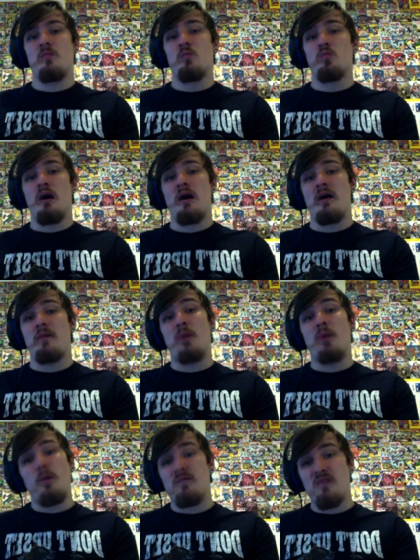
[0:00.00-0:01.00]
a uh,
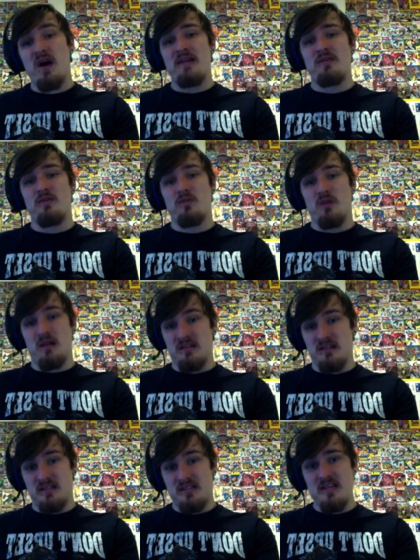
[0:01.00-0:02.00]
pop vinyl and
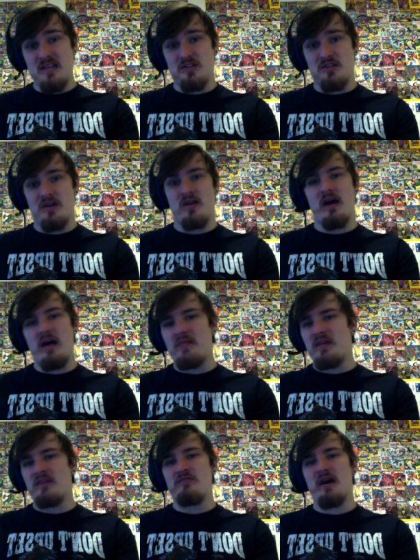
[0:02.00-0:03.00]
a t shirt, and
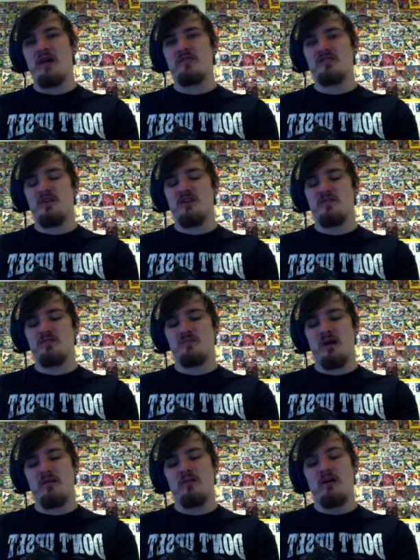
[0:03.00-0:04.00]
then you get other stuff as
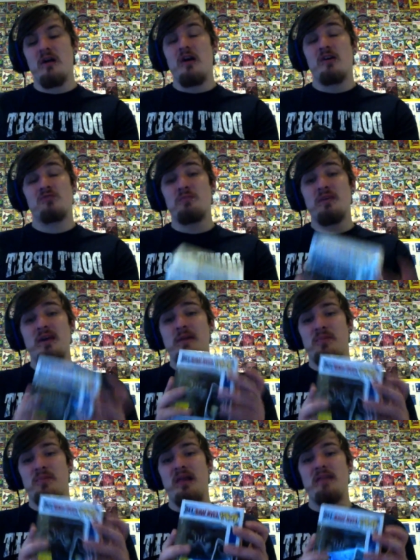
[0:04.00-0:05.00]
well. So I'll be getting
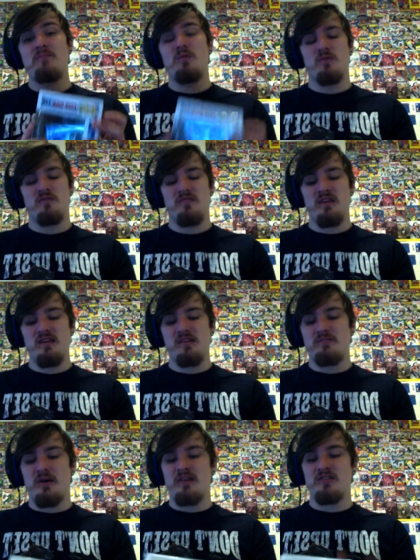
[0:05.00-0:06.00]
plenty more of these,
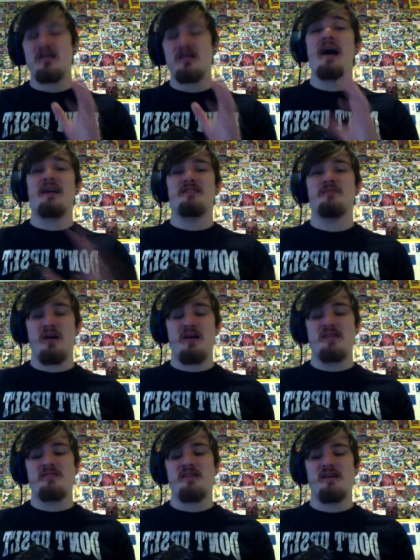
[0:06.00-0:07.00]
but I just had to buy
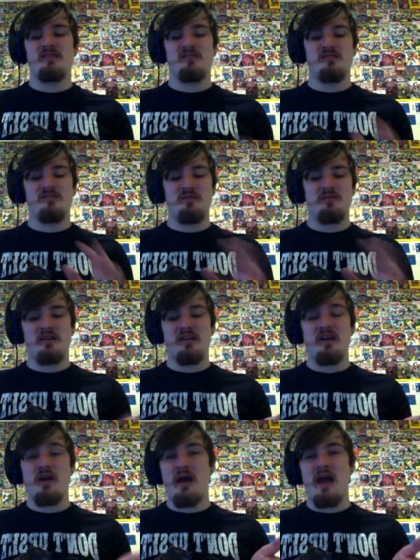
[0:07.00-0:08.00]
this. So we're going to
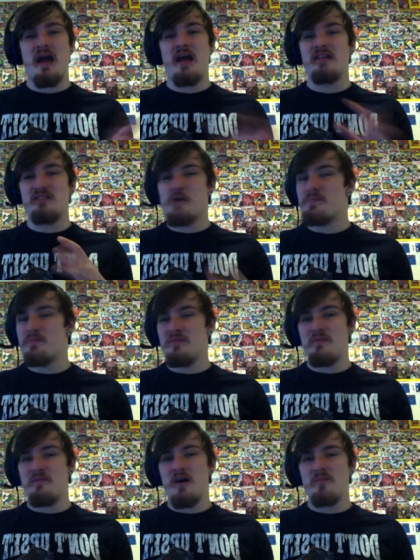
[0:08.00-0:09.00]
go ahead, open
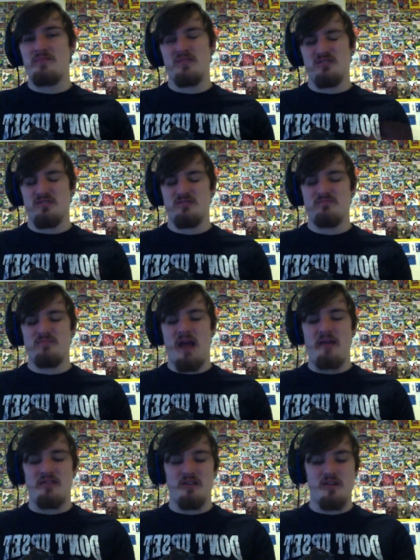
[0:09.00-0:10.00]
them up and just
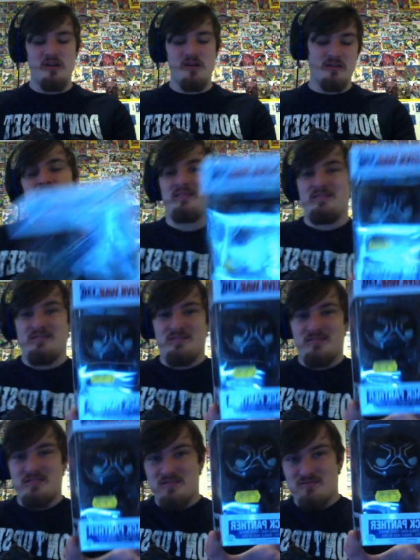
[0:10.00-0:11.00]
have a look.
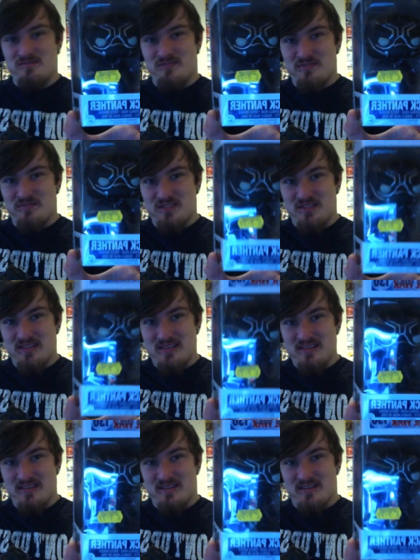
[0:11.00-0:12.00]
So
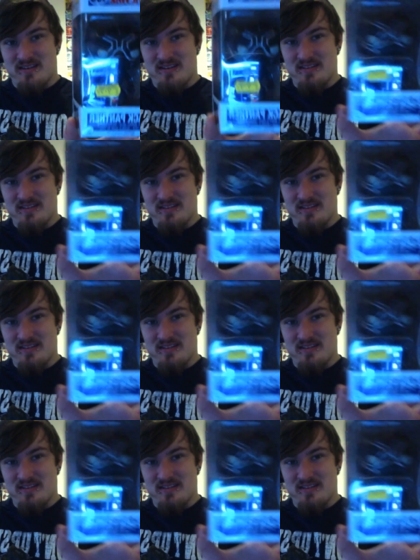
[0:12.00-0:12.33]
obviously I